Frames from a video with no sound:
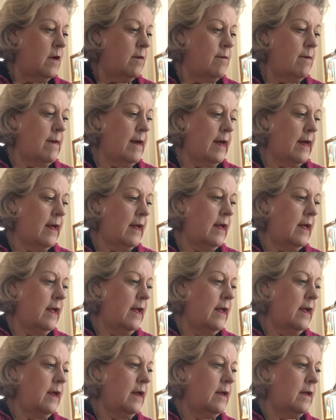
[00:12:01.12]

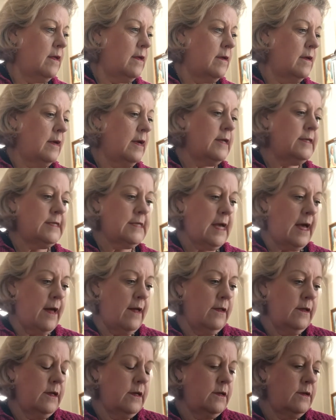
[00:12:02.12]
my
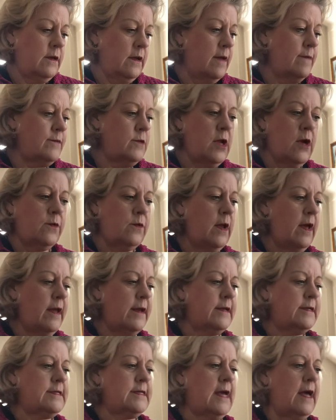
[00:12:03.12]
Italian, no, not
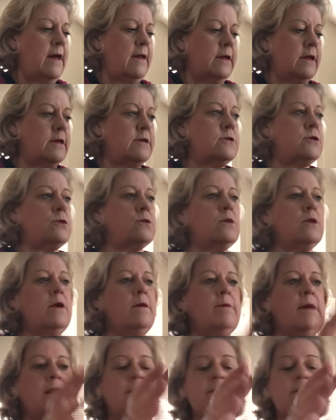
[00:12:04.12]
Italian door, my